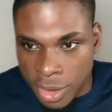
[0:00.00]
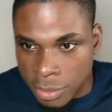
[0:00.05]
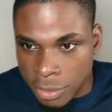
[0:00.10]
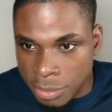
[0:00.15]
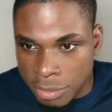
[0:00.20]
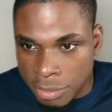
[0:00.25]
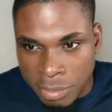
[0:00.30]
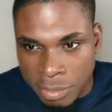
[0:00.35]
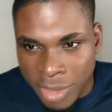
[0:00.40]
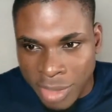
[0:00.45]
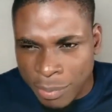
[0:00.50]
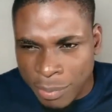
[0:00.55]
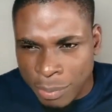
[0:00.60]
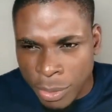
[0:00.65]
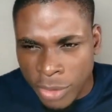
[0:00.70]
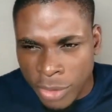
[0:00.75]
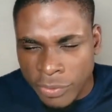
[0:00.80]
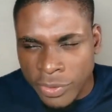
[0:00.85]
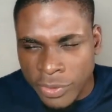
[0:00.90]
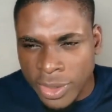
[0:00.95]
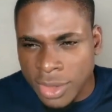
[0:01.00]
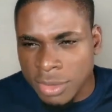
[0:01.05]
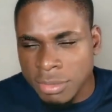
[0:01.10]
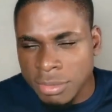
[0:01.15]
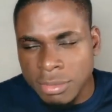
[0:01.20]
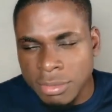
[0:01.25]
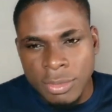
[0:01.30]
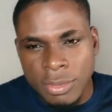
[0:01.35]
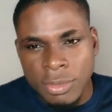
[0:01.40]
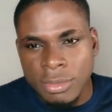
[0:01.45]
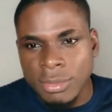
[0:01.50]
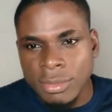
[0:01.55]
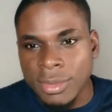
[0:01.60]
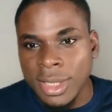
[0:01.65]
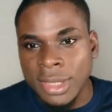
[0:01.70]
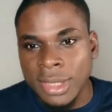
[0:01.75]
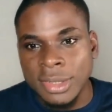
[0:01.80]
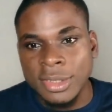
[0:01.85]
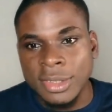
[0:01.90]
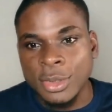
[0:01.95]
make profit,
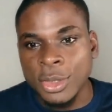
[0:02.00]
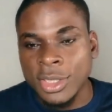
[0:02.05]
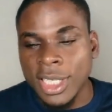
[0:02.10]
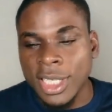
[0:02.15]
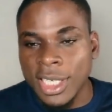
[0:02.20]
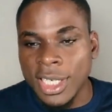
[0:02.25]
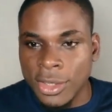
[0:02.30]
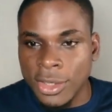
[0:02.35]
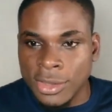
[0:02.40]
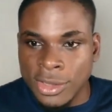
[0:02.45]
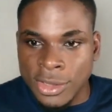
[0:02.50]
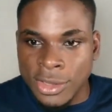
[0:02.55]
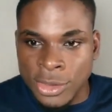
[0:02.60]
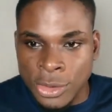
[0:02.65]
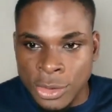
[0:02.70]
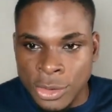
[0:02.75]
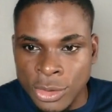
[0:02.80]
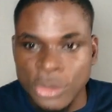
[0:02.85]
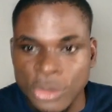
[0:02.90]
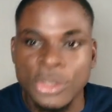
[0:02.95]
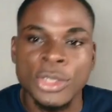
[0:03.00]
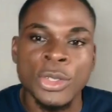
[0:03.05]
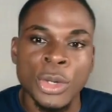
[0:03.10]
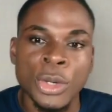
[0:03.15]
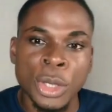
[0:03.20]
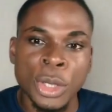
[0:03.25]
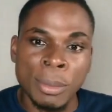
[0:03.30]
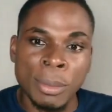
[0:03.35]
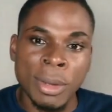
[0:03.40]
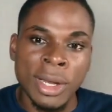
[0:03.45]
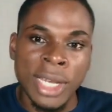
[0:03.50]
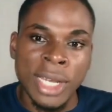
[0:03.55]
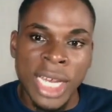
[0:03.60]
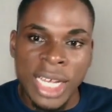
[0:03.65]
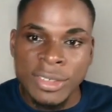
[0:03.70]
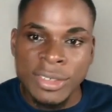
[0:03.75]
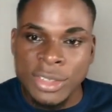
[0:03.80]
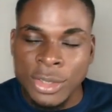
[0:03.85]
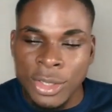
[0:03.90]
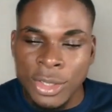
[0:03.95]
totally understood. You're talking about
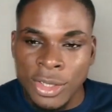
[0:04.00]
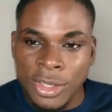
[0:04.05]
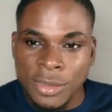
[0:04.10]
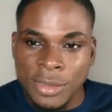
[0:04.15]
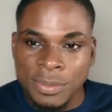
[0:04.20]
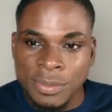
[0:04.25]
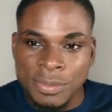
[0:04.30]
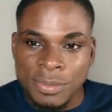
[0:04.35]
livestock.